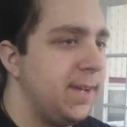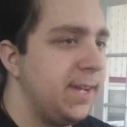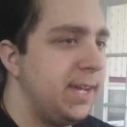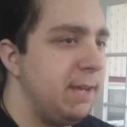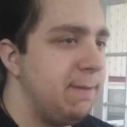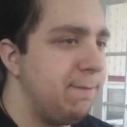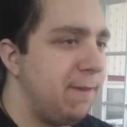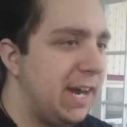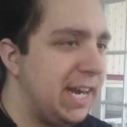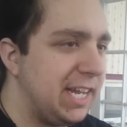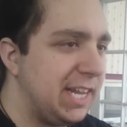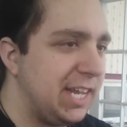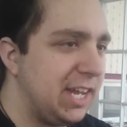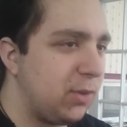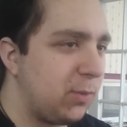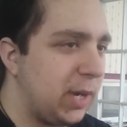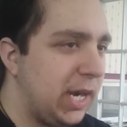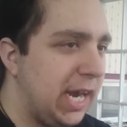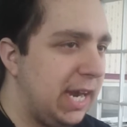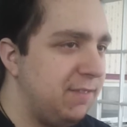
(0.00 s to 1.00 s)
He finally
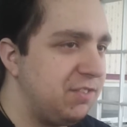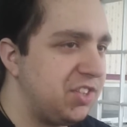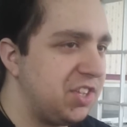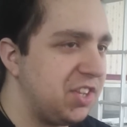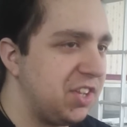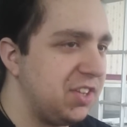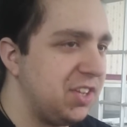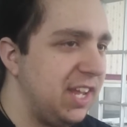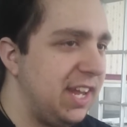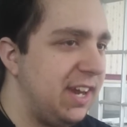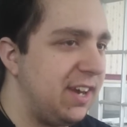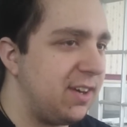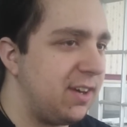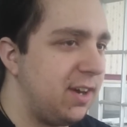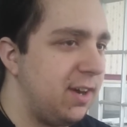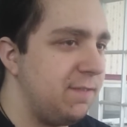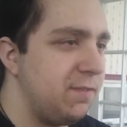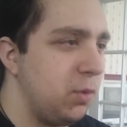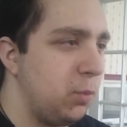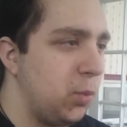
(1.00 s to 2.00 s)
arrives at the
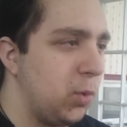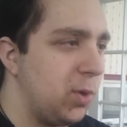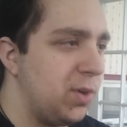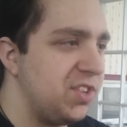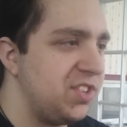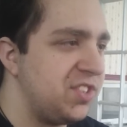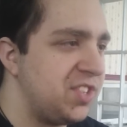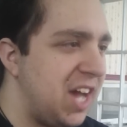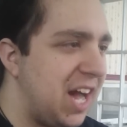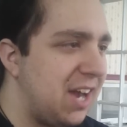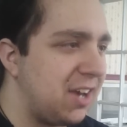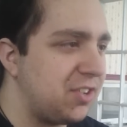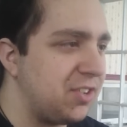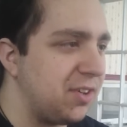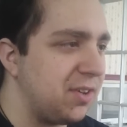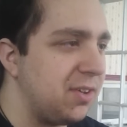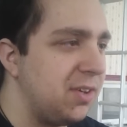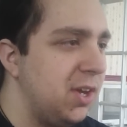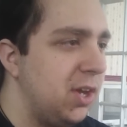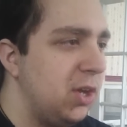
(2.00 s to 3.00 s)
lair of the ward's
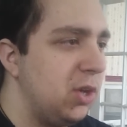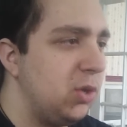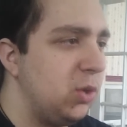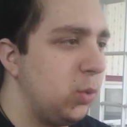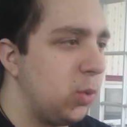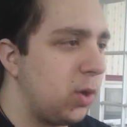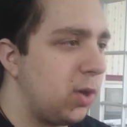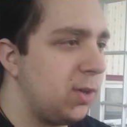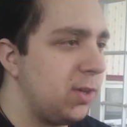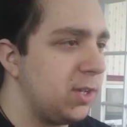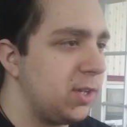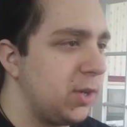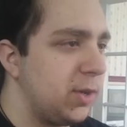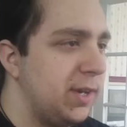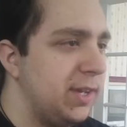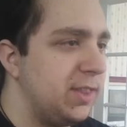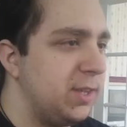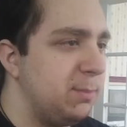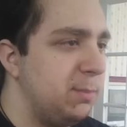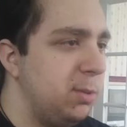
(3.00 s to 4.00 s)
doctor, who
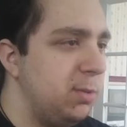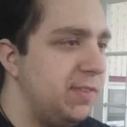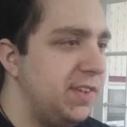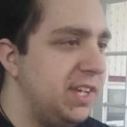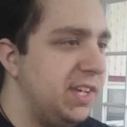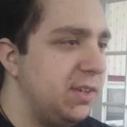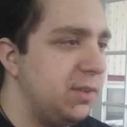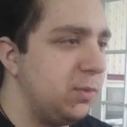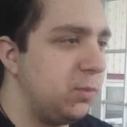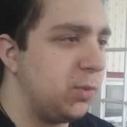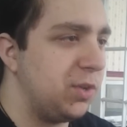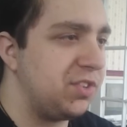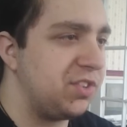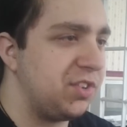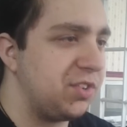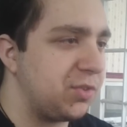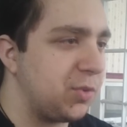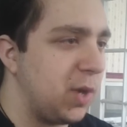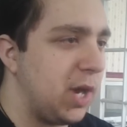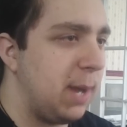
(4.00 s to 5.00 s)
earlier in the movie was
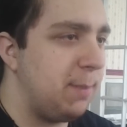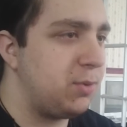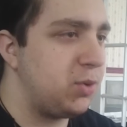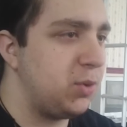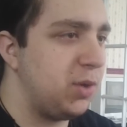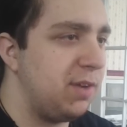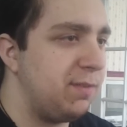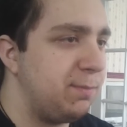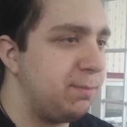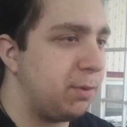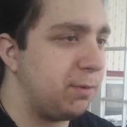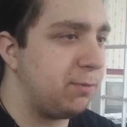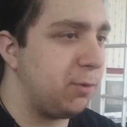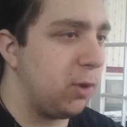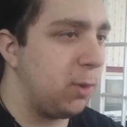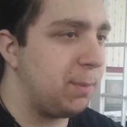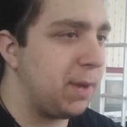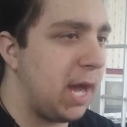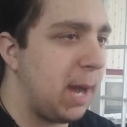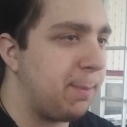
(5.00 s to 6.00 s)
described to have
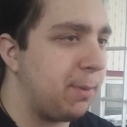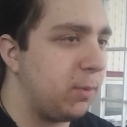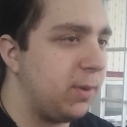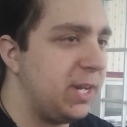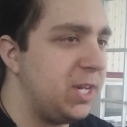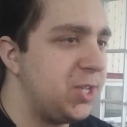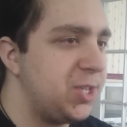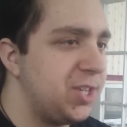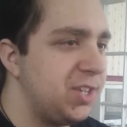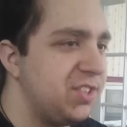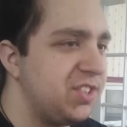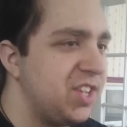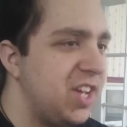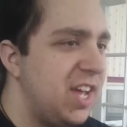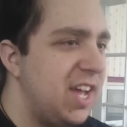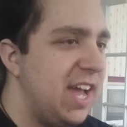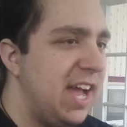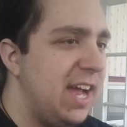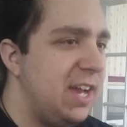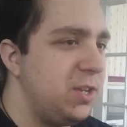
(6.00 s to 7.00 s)
performed operations
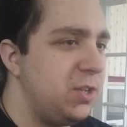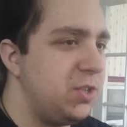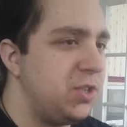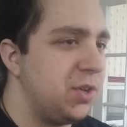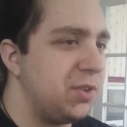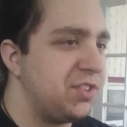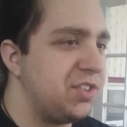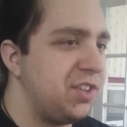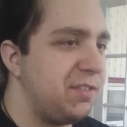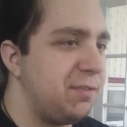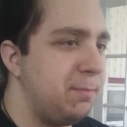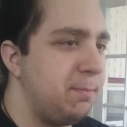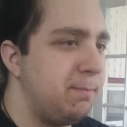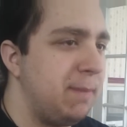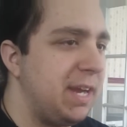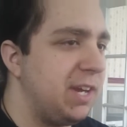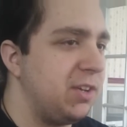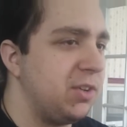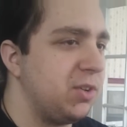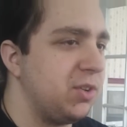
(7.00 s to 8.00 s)
and Josef
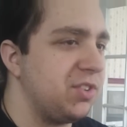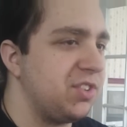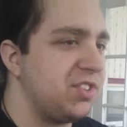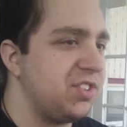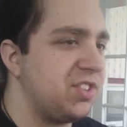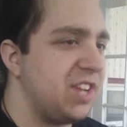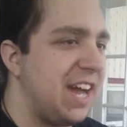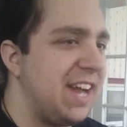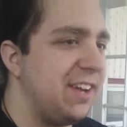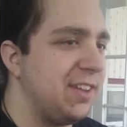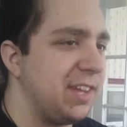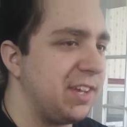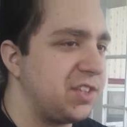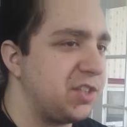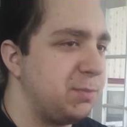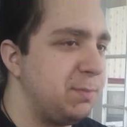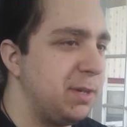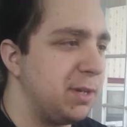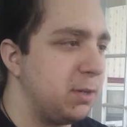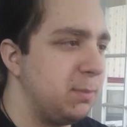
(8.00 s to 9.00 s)
Mengele-style
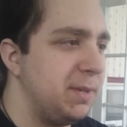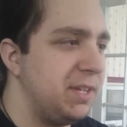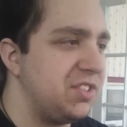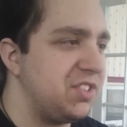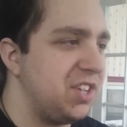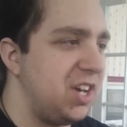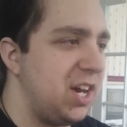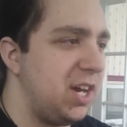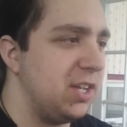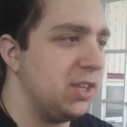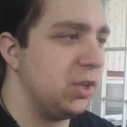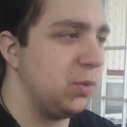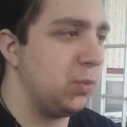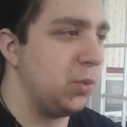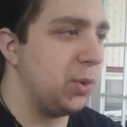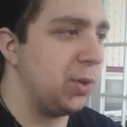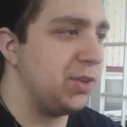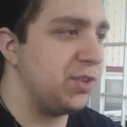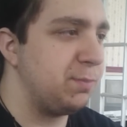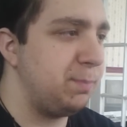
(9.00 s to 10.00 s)
experiments on the
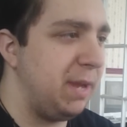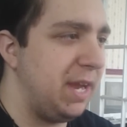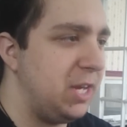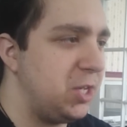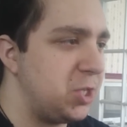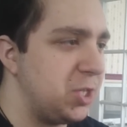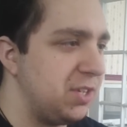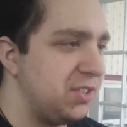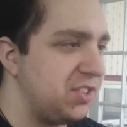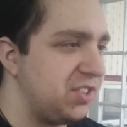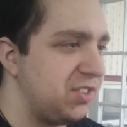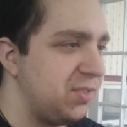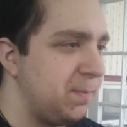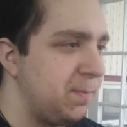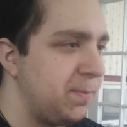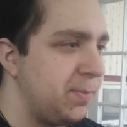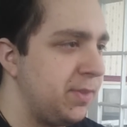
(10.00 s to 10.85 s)
ward's patients.